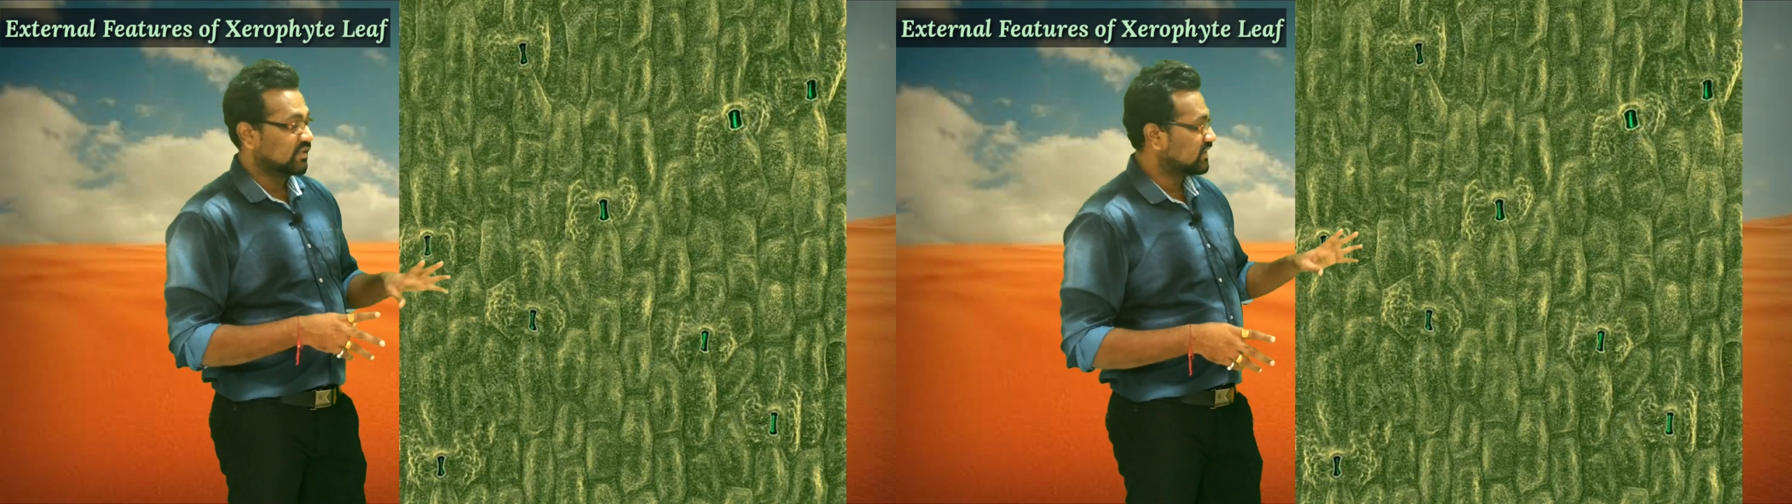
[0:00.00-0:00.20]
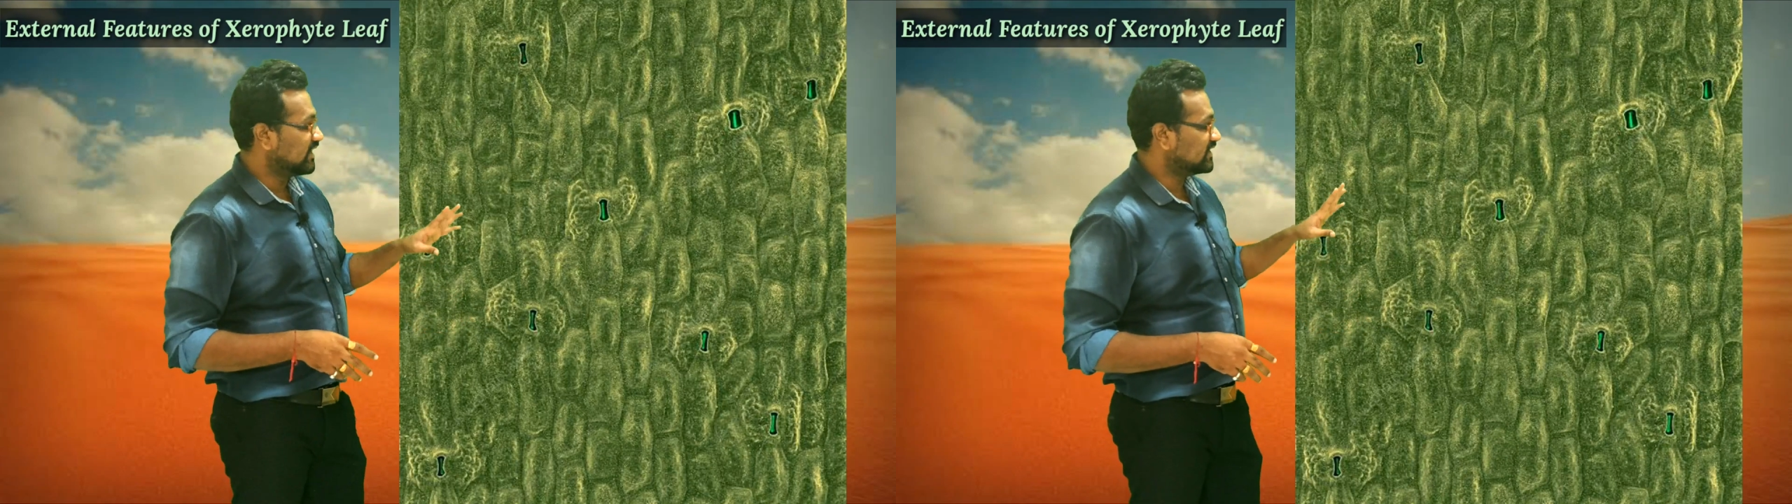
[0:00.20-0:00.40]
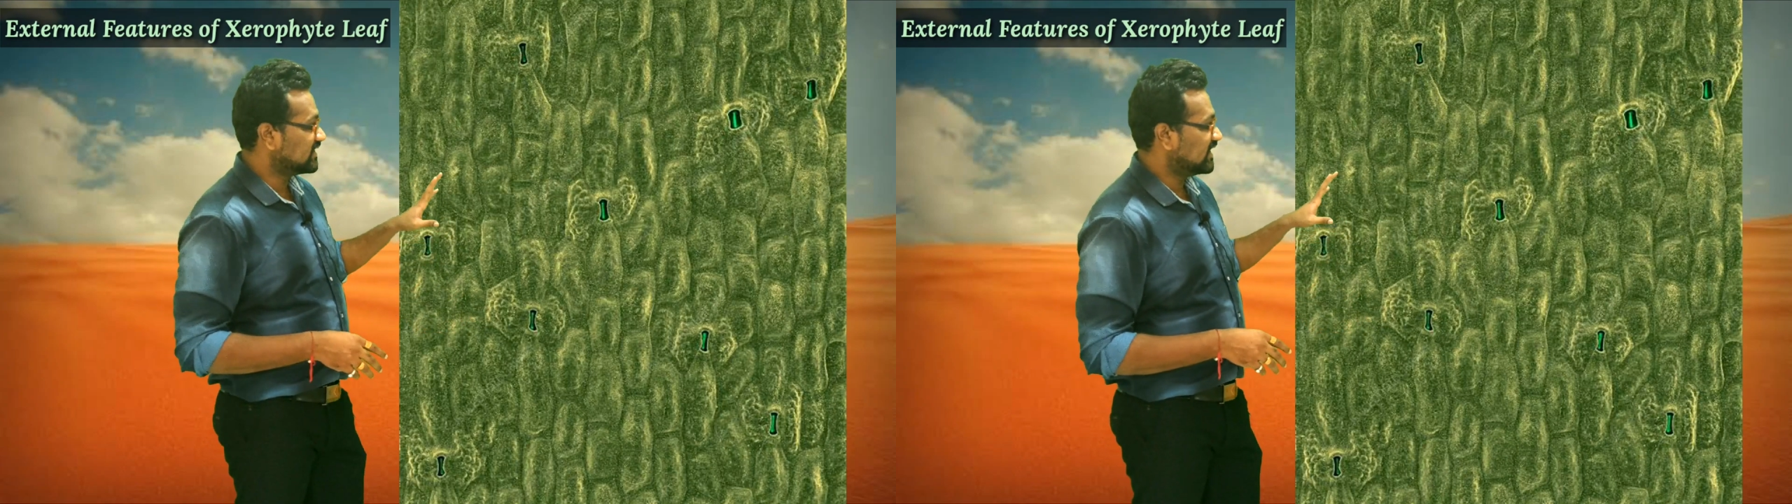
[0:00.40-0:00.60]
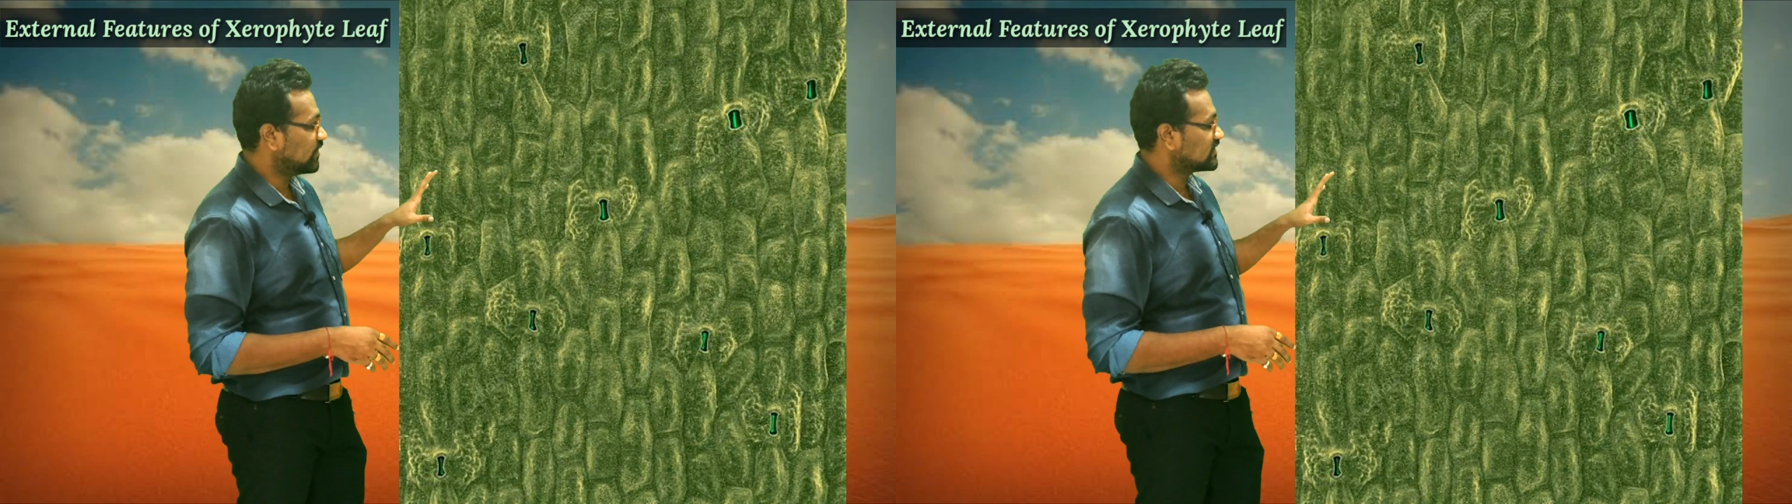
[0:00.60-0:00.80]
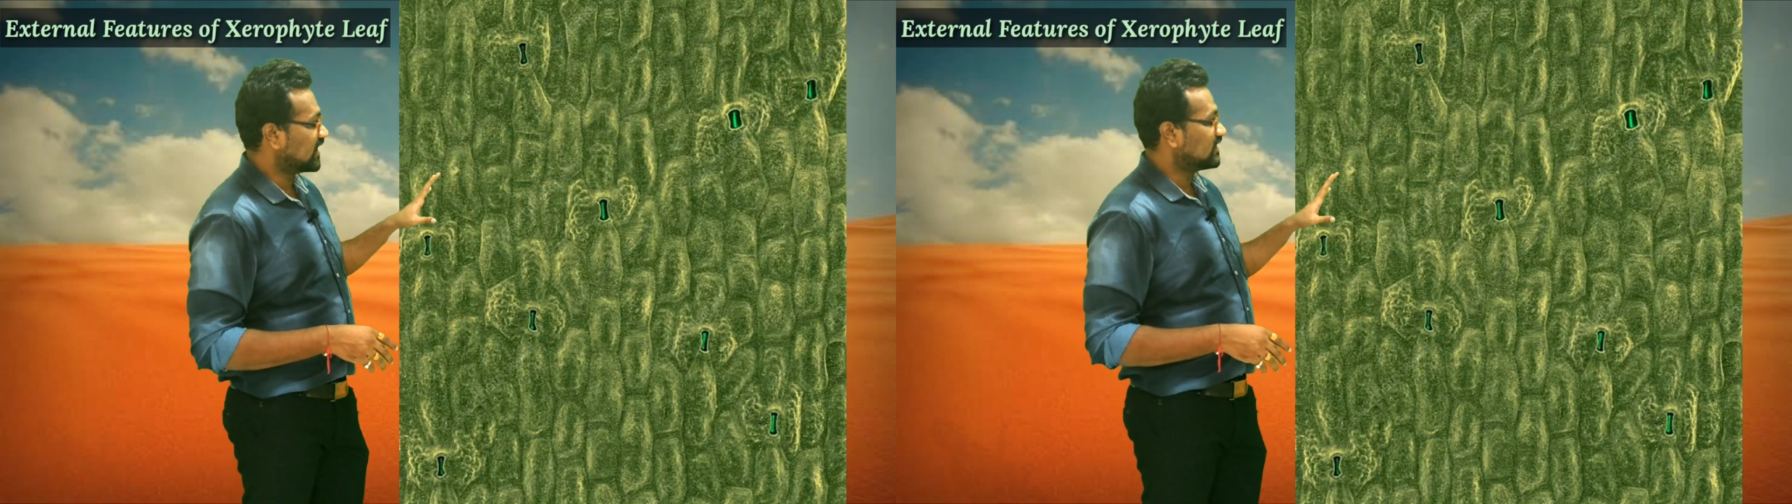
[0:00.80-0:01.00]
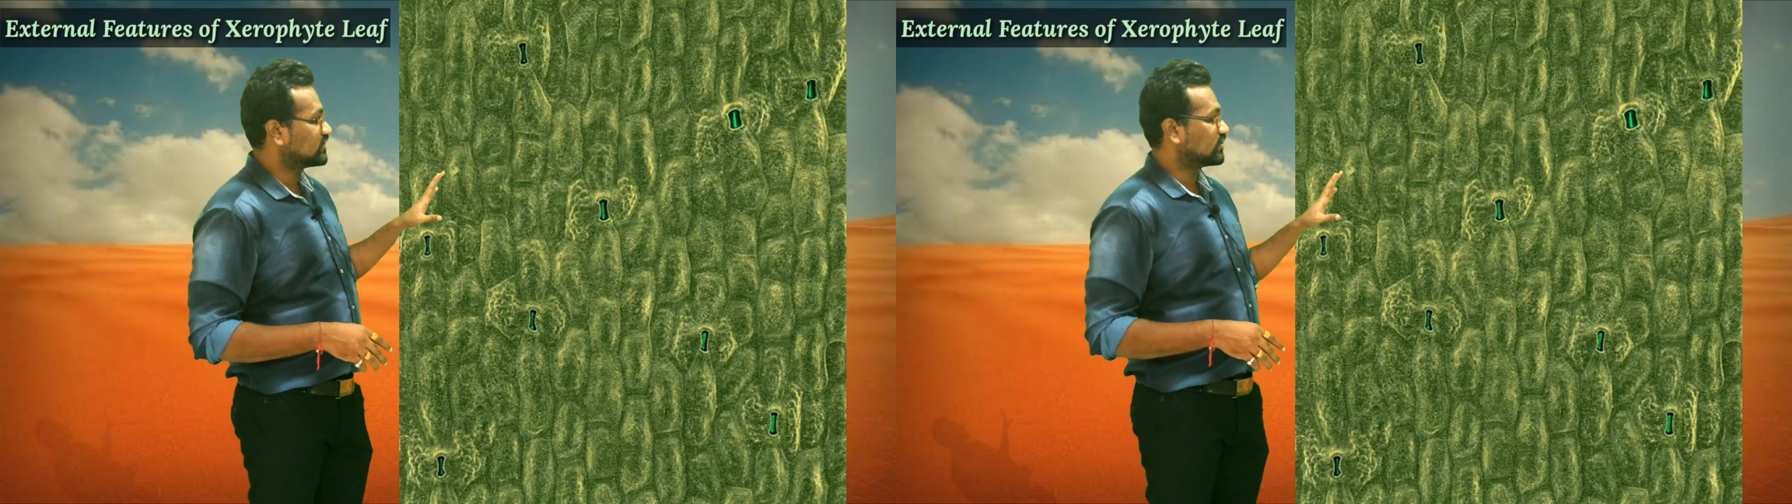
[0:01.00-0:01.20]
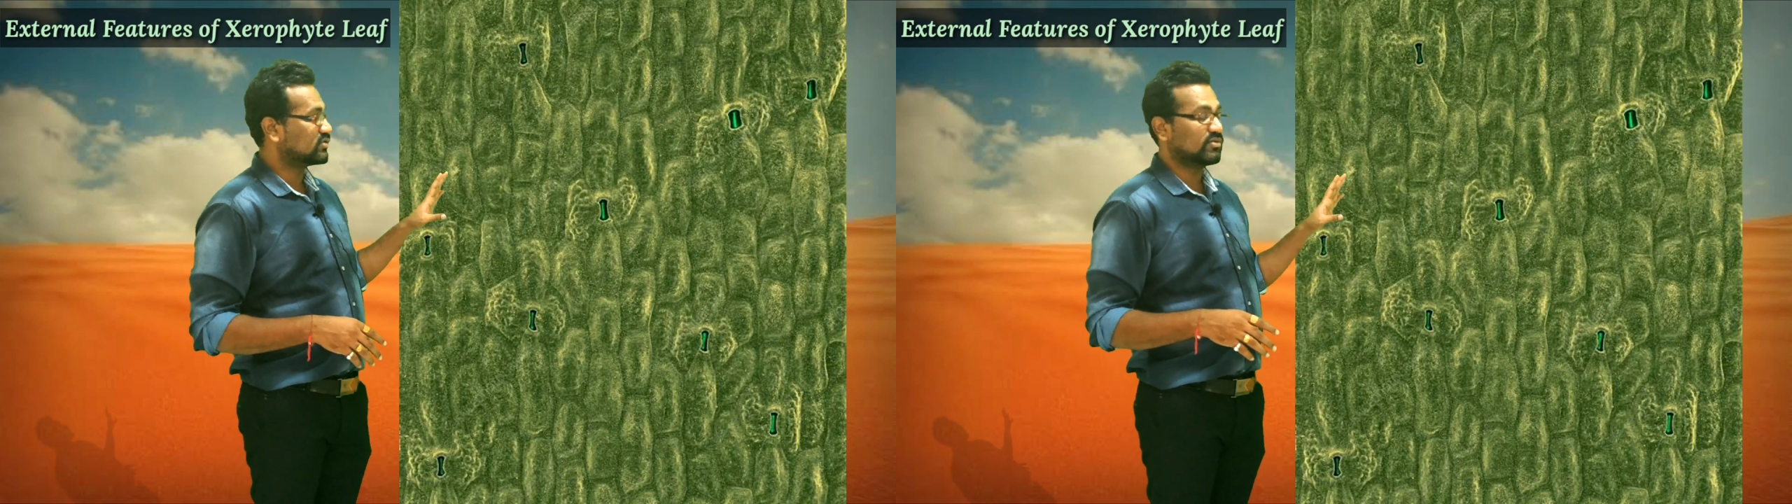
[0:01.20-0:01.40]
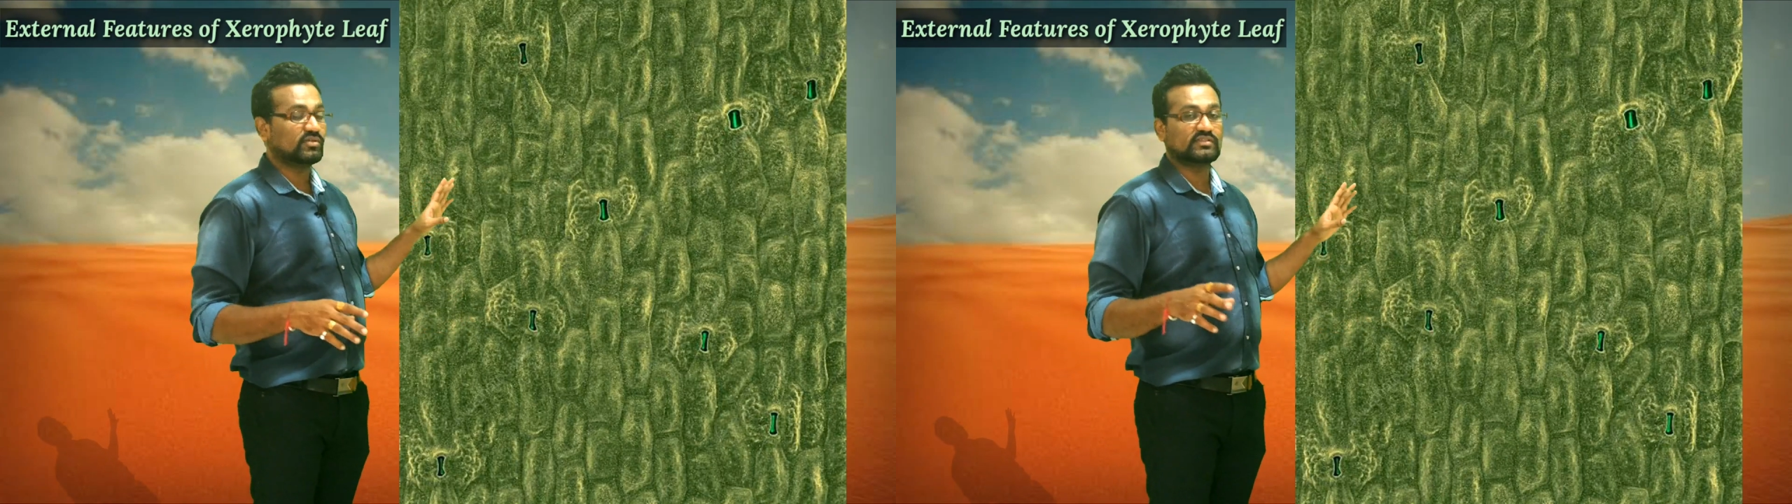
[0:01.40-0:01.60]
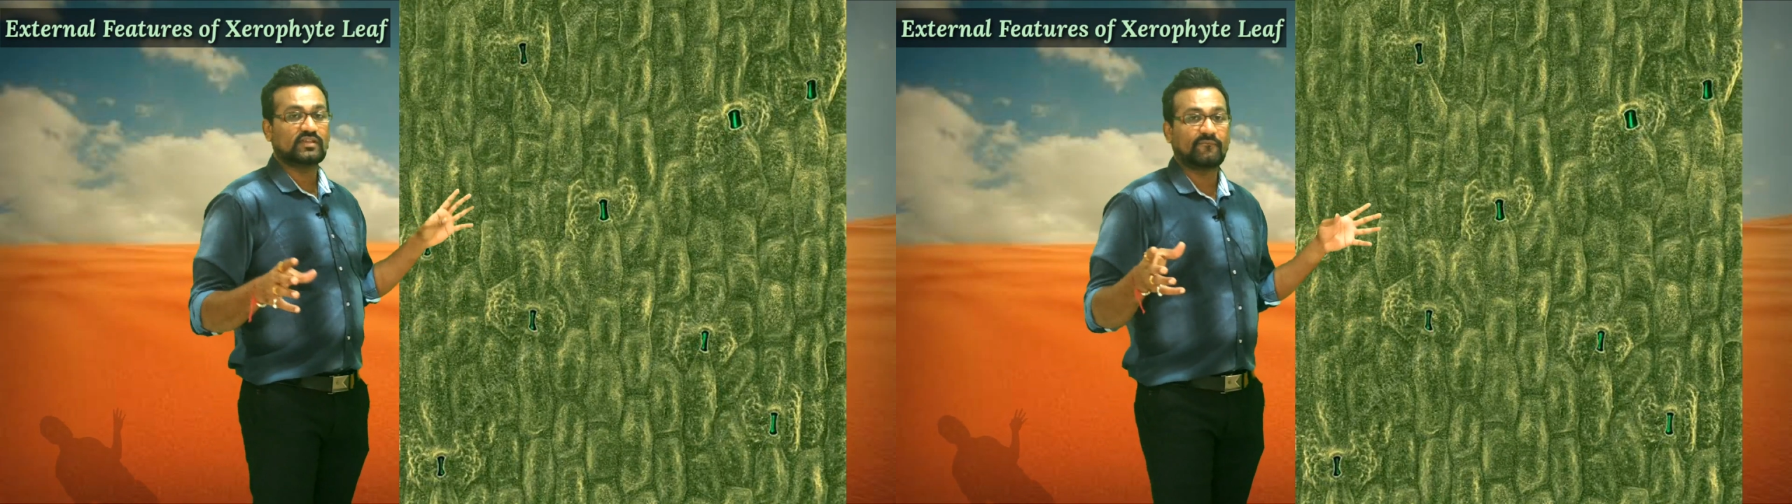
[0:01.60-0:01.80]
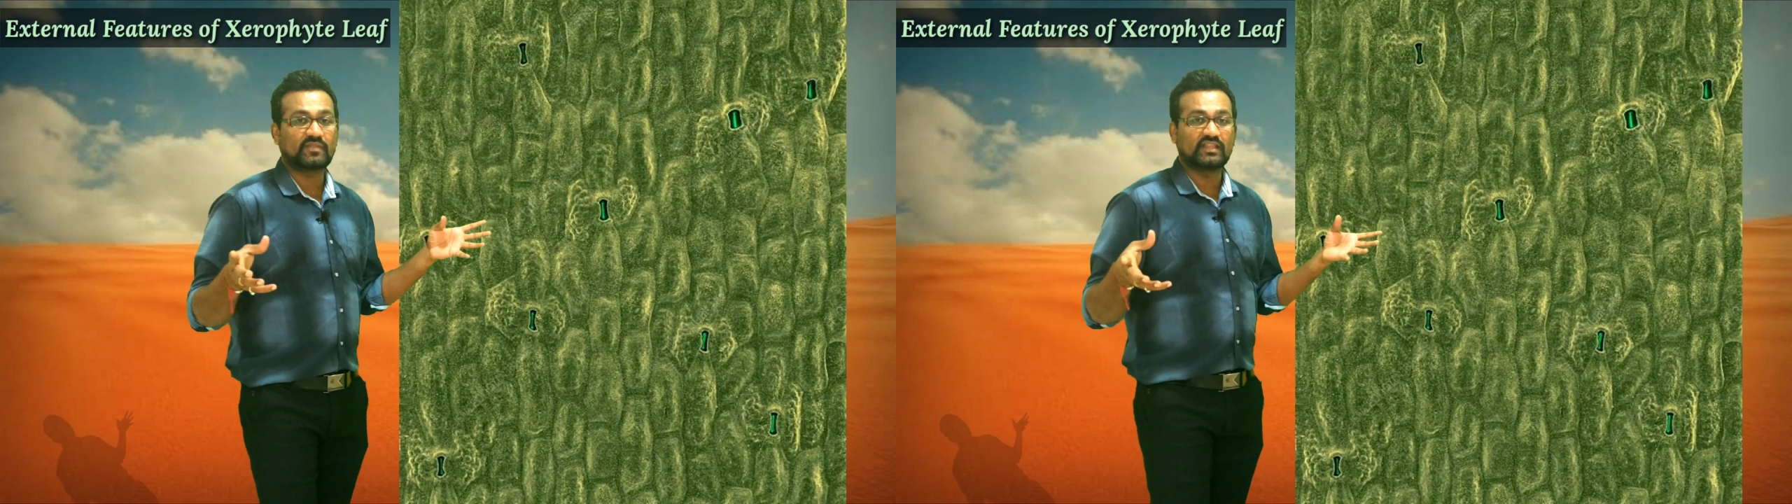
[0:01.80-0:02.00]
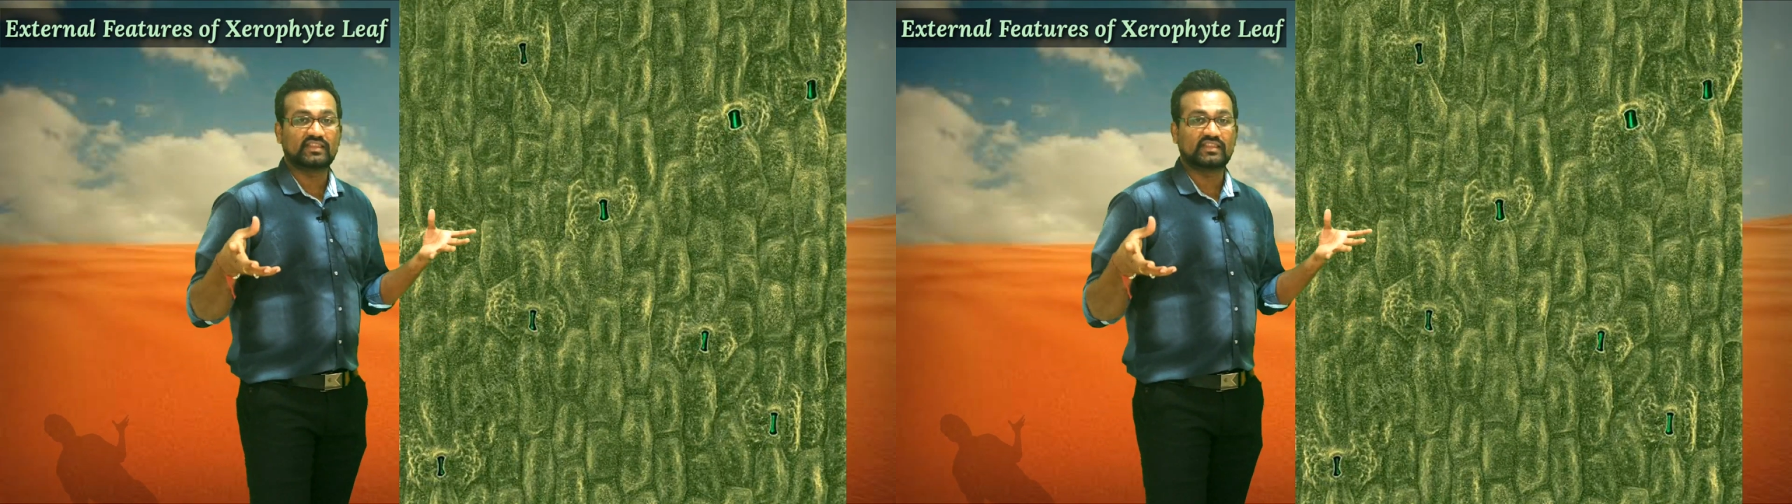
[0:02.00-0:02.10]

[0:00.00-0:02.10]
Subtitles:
These leaves also shows the